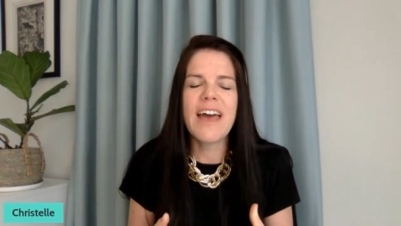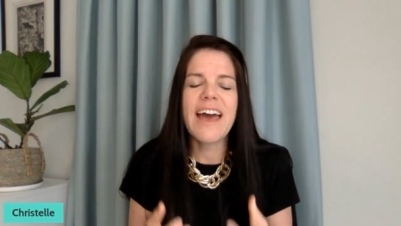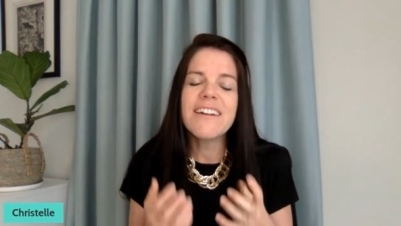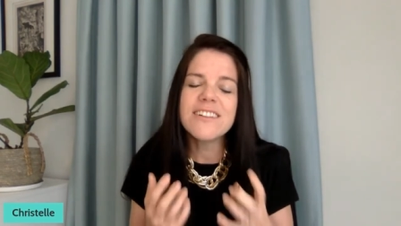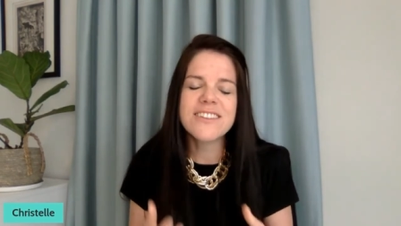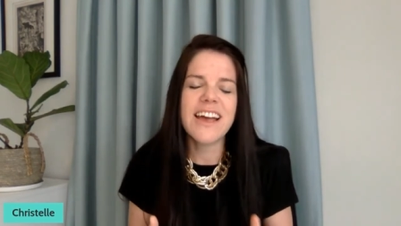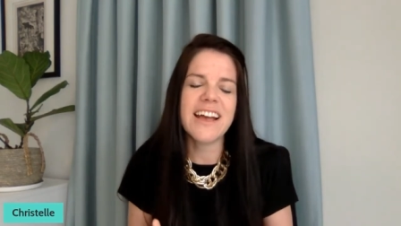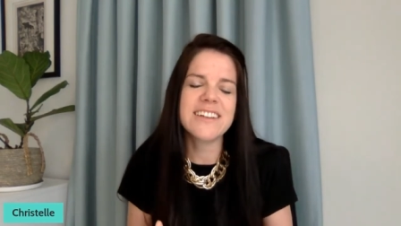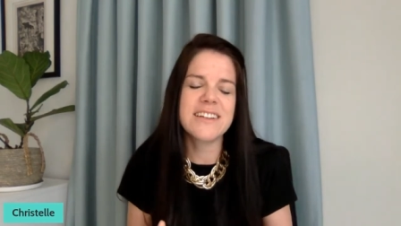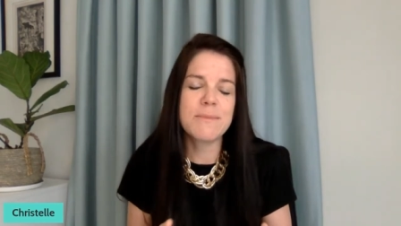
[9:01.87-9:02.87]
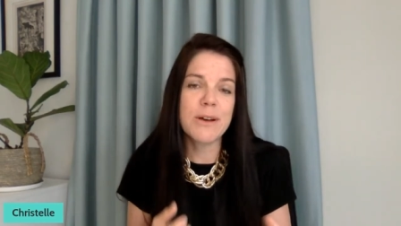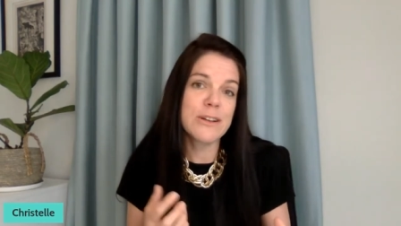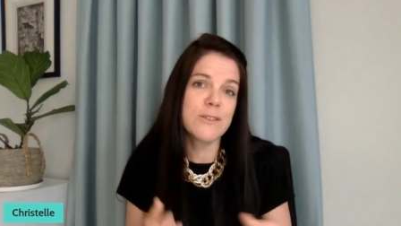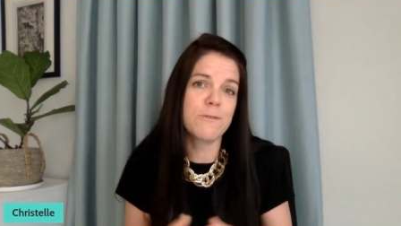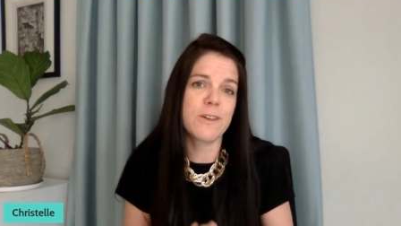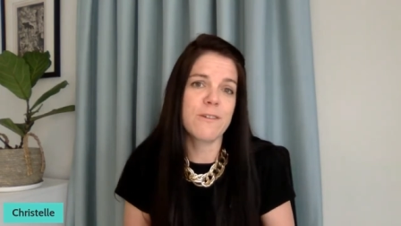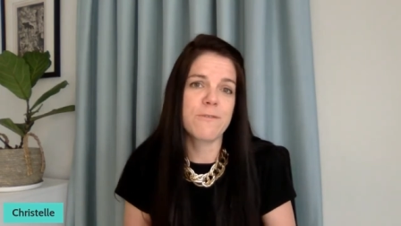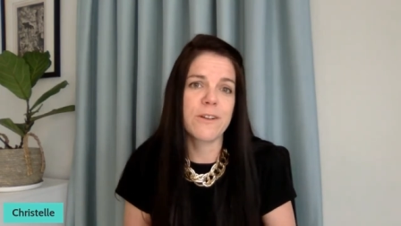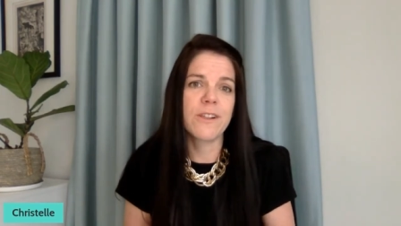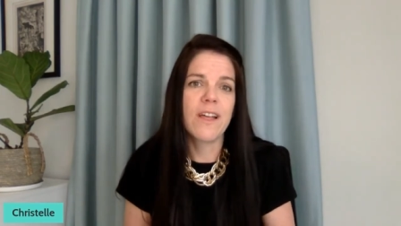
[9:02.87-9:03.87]
adults are actually most
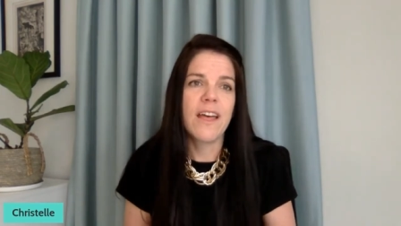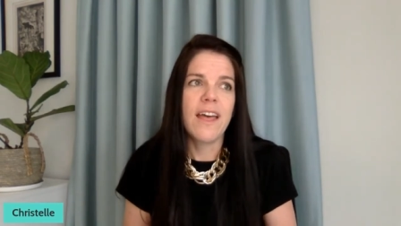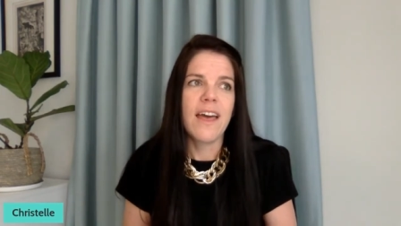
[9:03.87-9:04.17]
fearful.